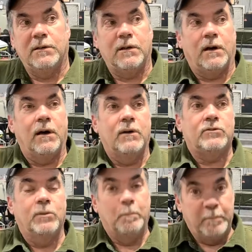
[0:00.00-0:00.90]

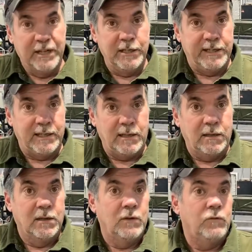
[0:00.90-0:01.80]
to build it
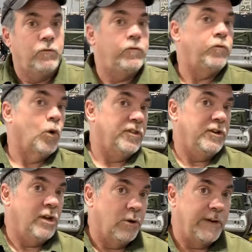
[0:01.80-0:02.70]
for the
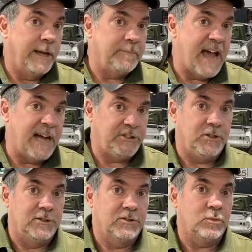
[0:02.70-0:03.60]
No Name
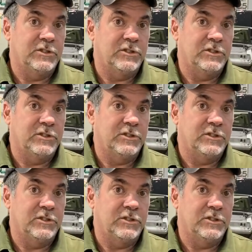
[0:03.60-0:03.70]
Nationals,